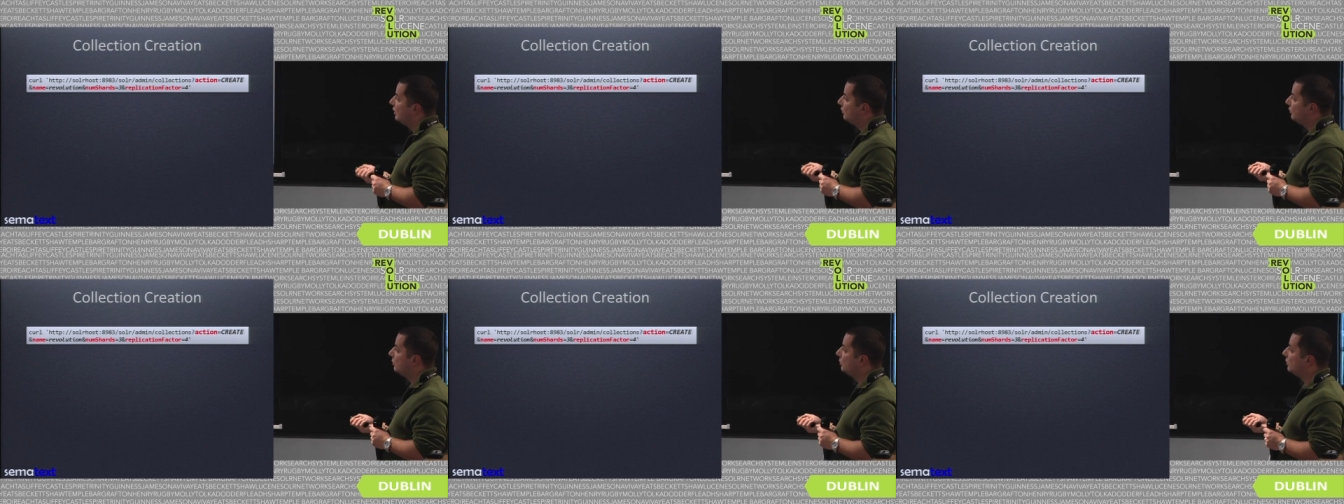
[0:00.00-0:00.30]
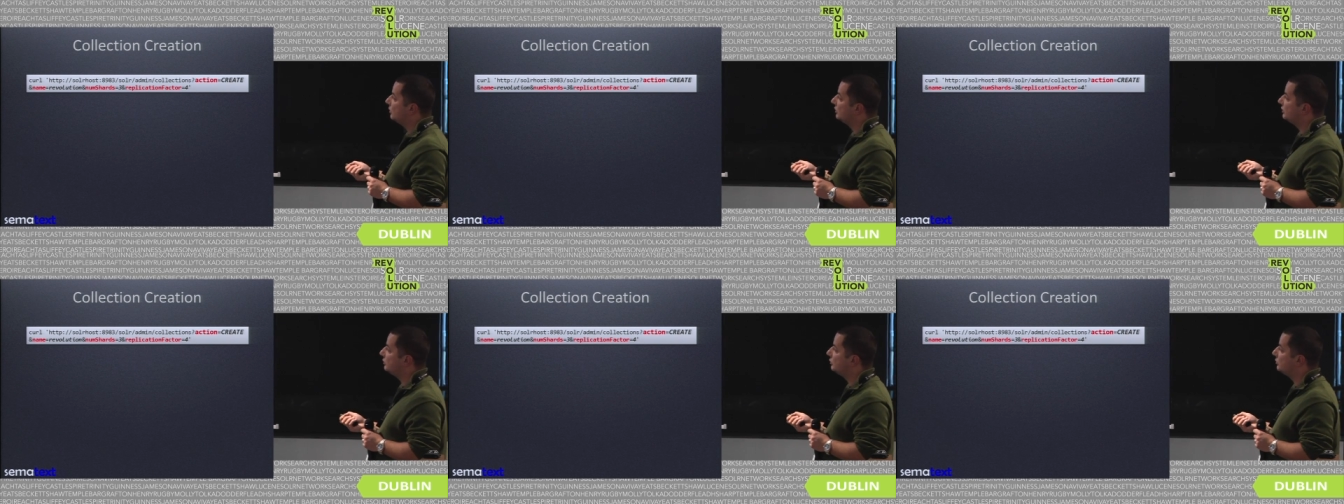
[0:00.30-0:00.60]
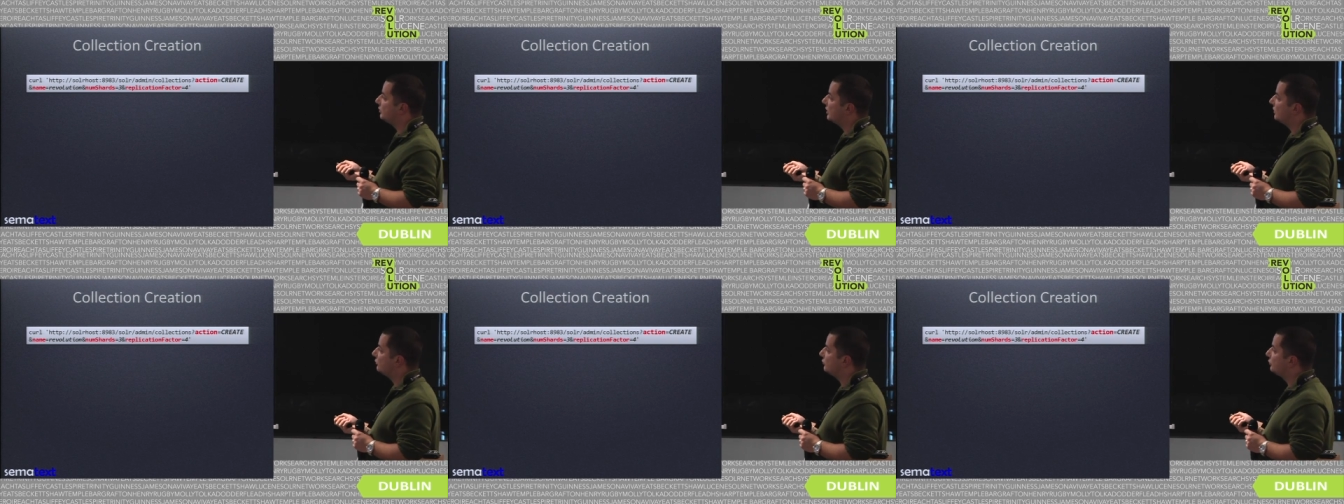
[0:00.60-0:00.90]
We want it
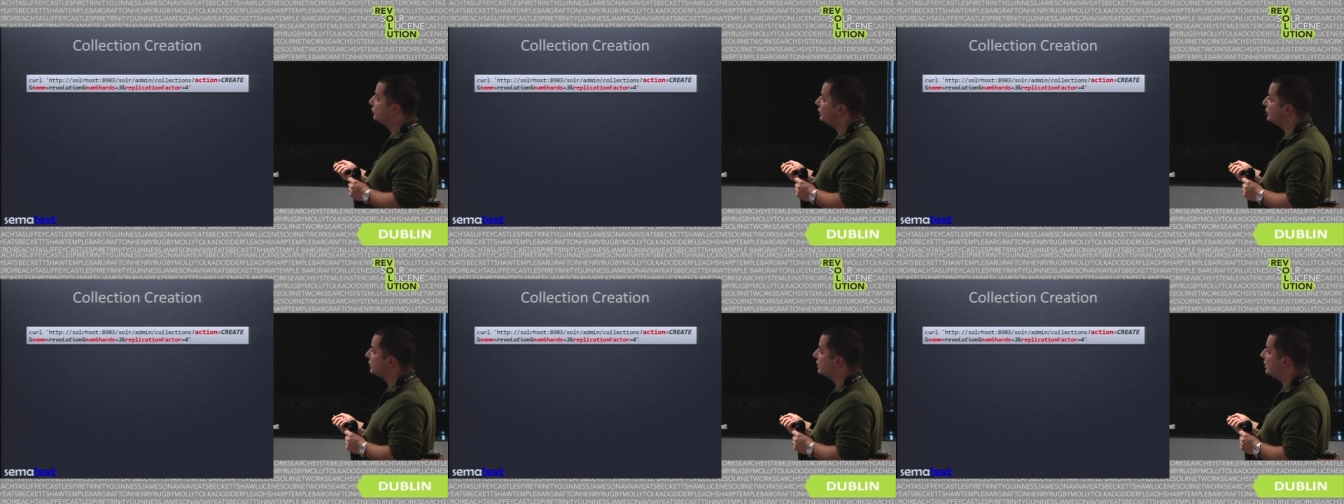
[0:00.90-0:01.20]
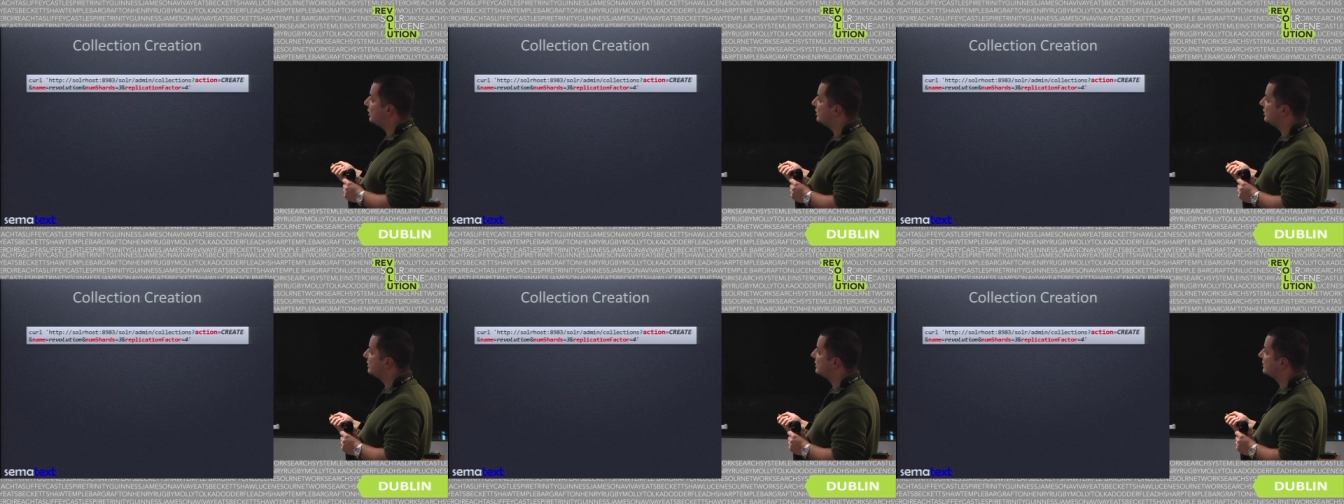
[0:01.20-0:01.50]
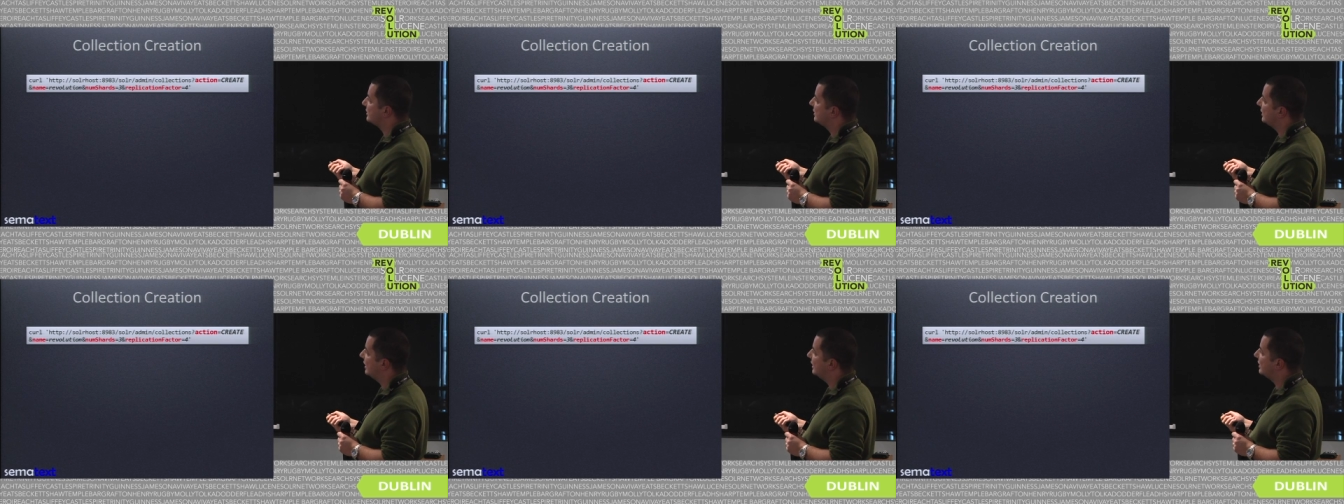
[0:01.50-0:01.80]
to have three
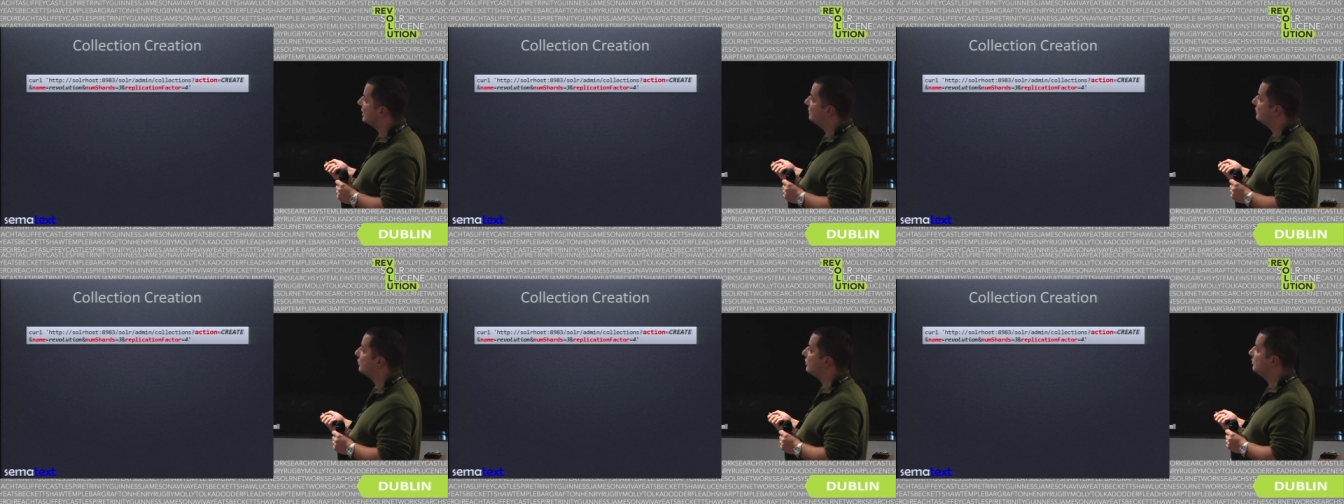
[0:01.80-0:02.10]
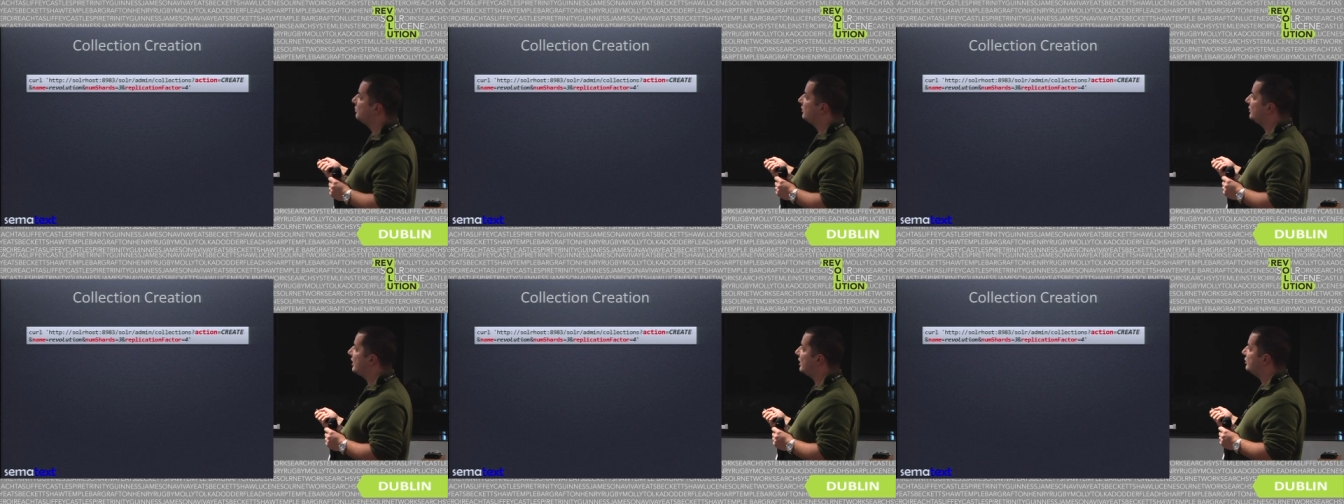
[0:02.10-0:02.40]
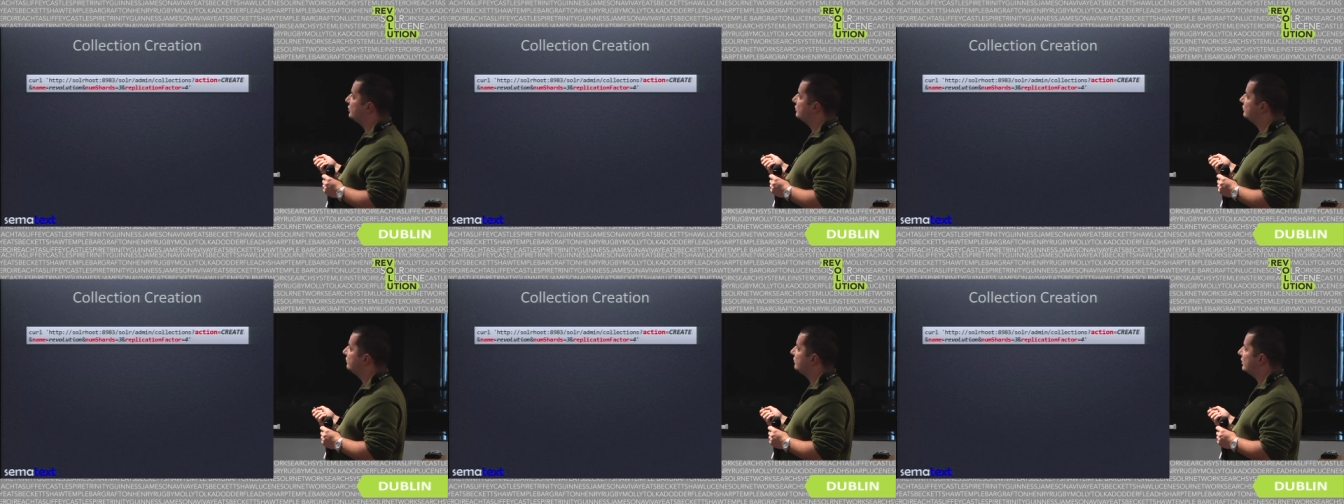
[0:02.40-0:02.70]
shards and have a
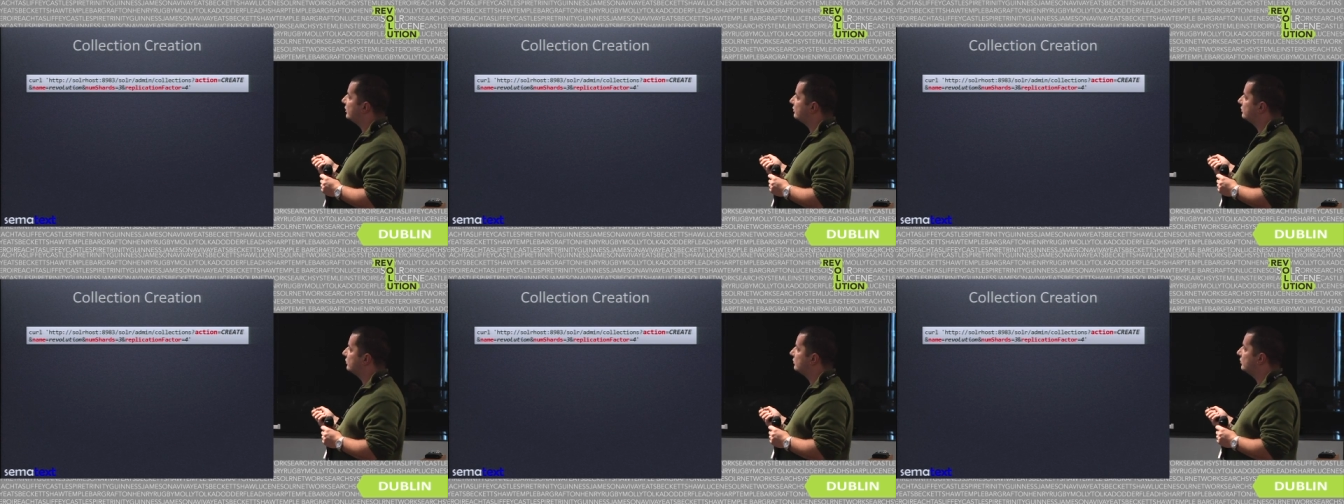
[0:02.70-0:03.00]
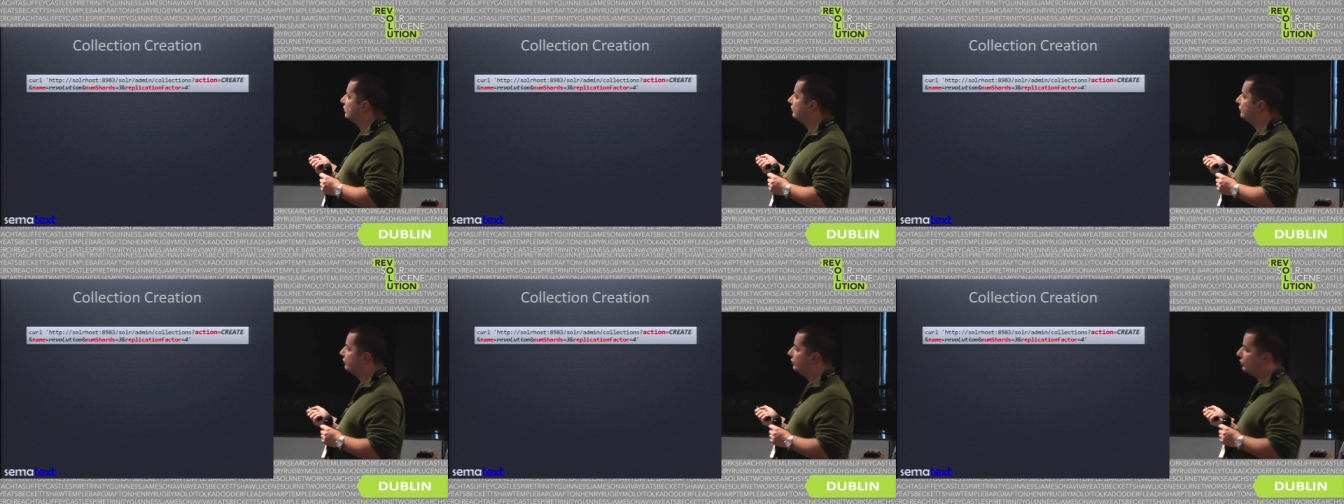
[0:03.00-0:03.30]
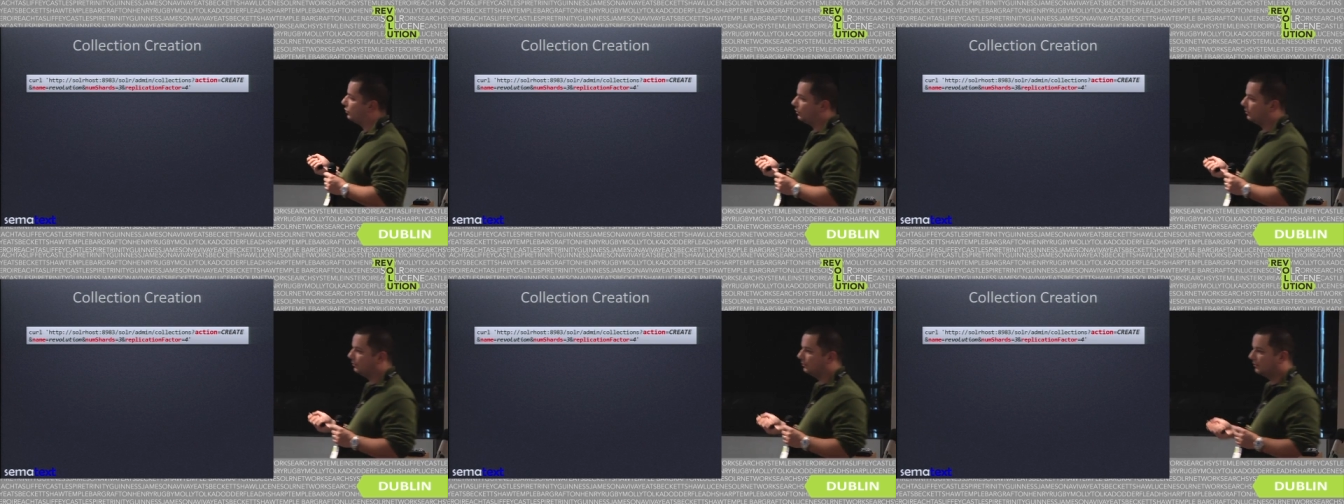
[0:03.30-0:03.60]
replication factor of
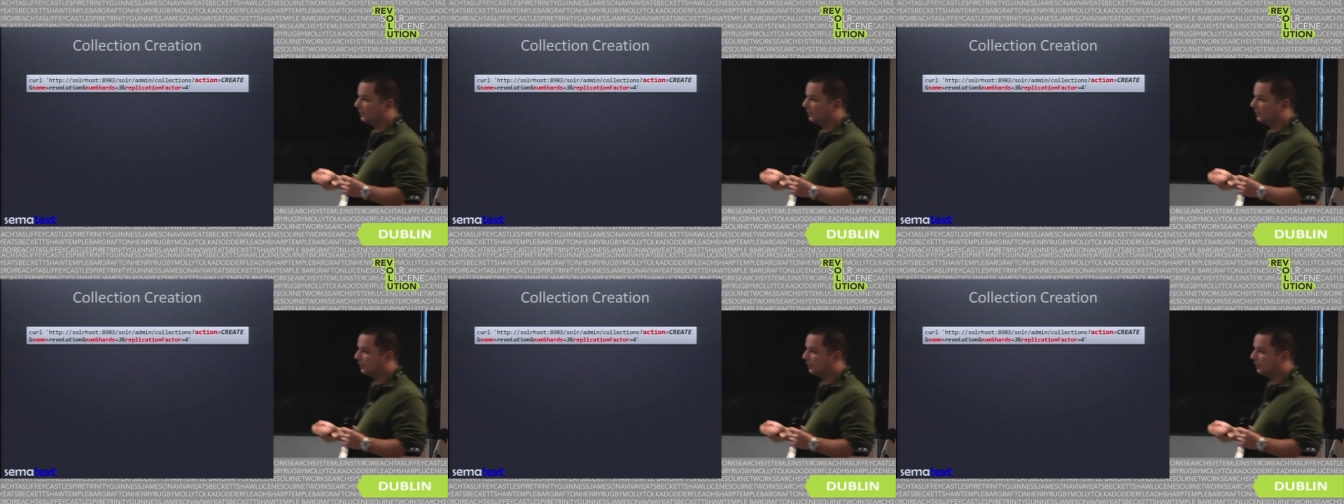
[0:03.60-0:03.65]
four